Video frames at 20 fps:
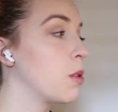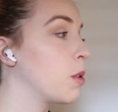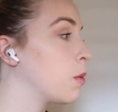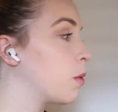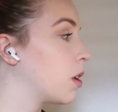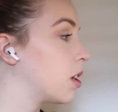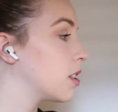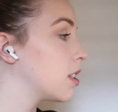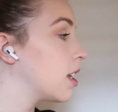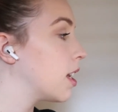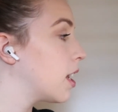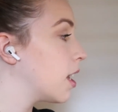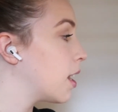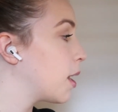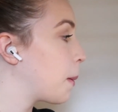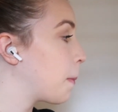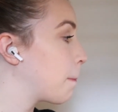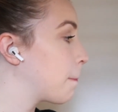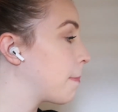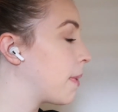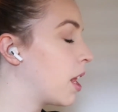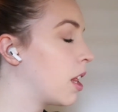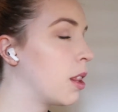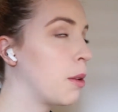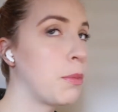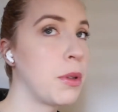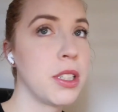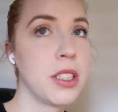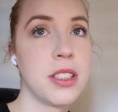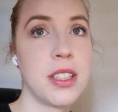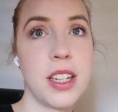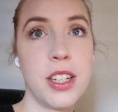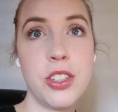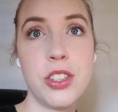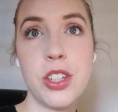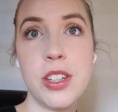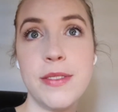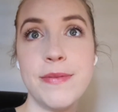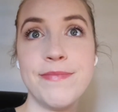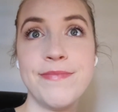we want to hit in the
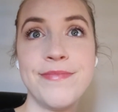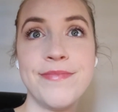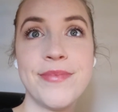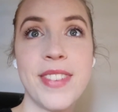presentation.